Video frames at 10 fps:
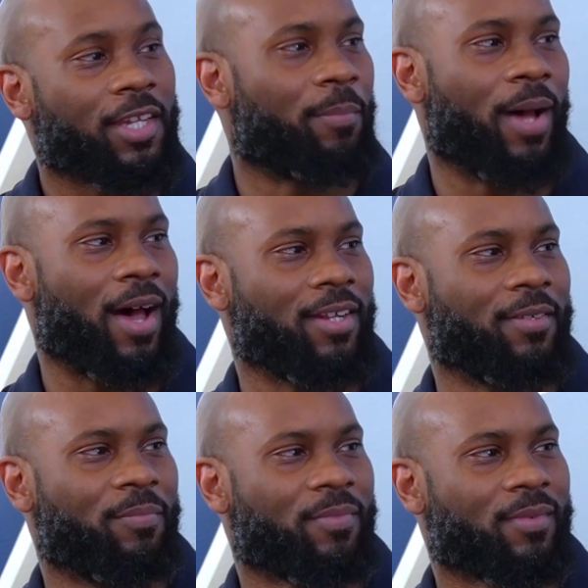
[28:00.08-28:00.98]
about it.
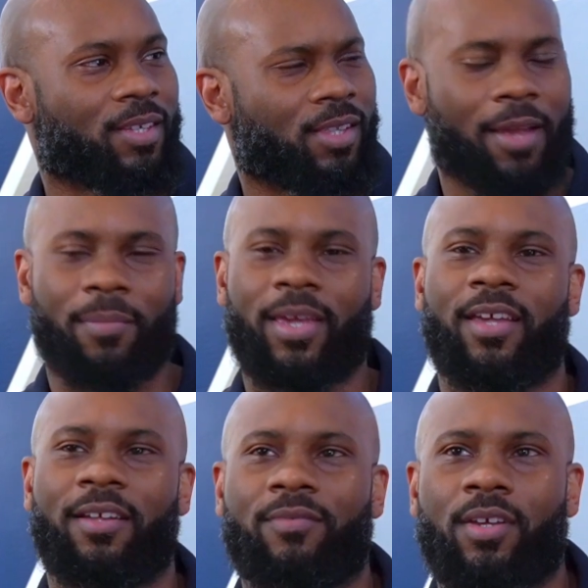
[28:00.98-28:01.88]
Like,
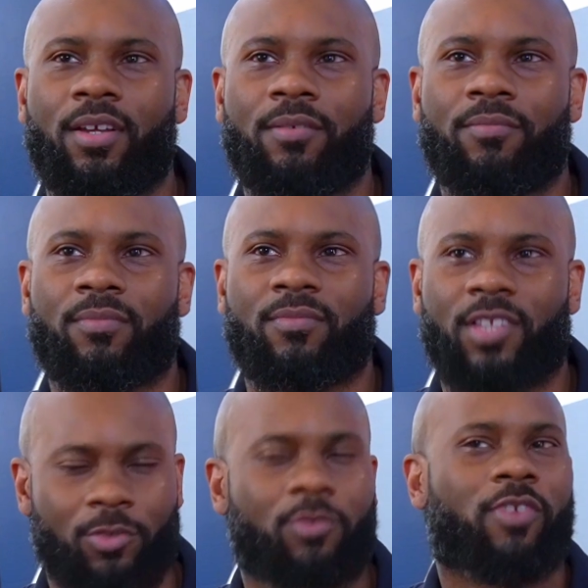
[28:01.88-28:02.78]
man,
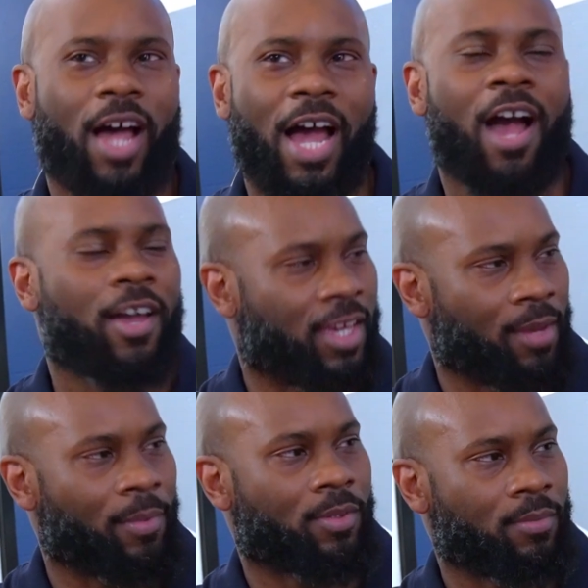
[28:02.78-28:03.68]
this was fly how he
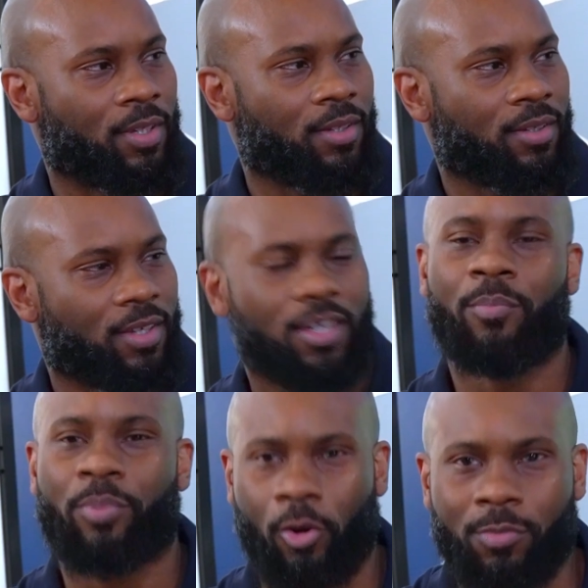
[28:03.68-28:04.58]
came up to me. Right. He
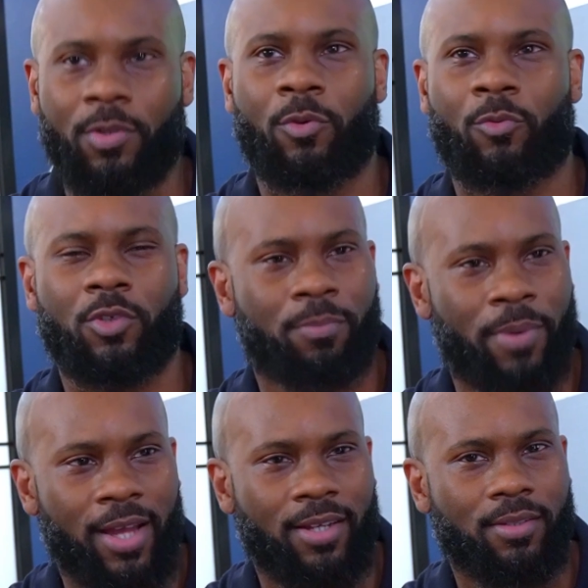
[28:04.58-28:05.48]
approached me with
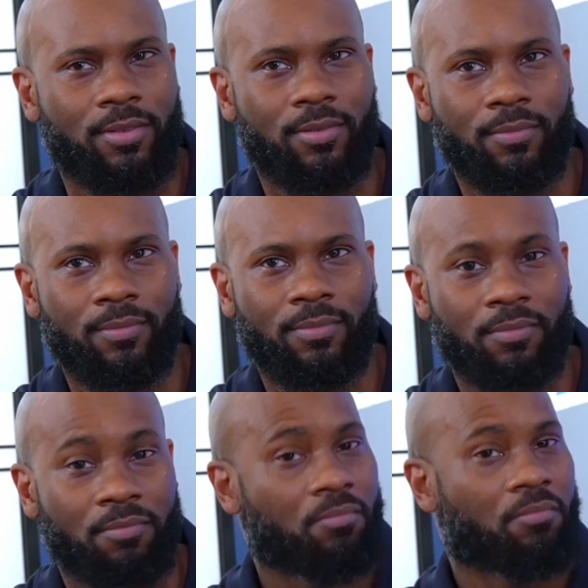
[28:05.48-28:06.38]
respect. Right.
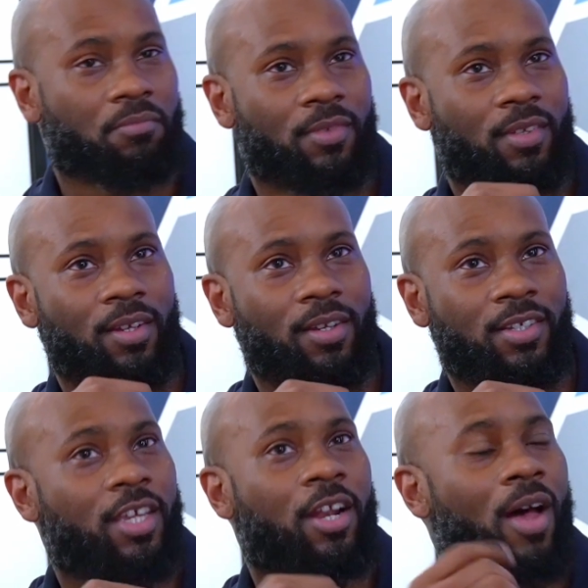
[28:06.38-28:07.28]
He
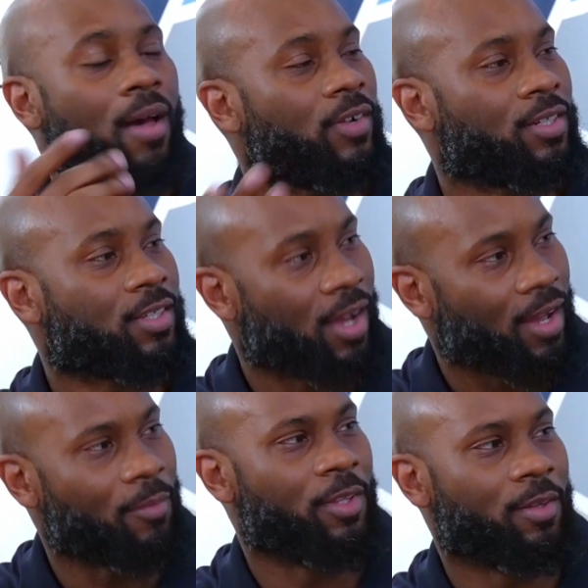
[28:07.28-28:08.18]
said I'll have a good
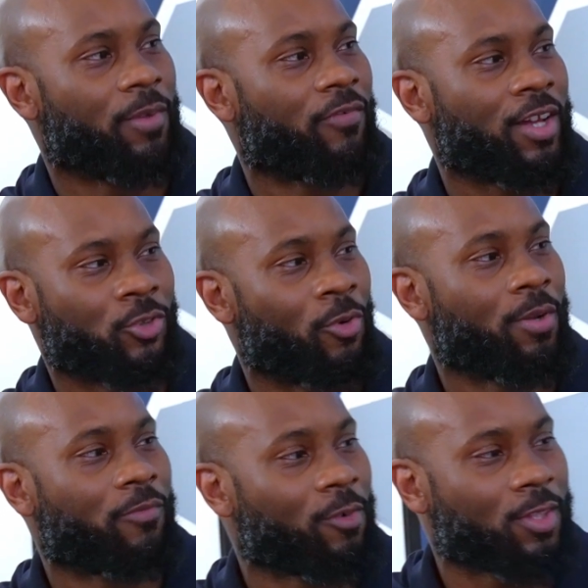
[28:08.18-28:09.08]
time with him if I join
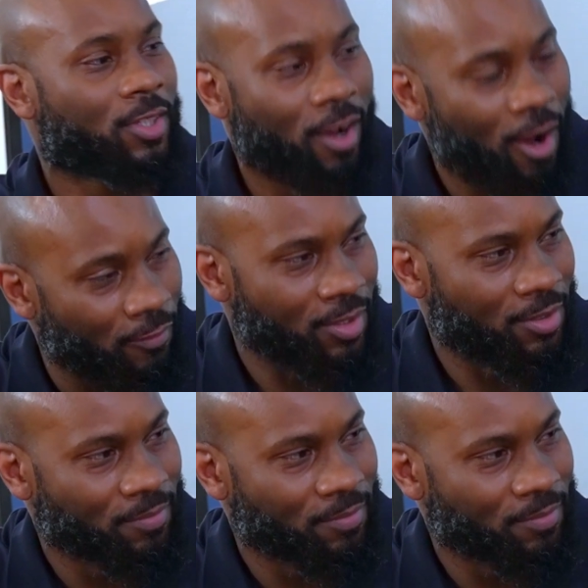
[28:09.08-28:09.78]
him for this coffee.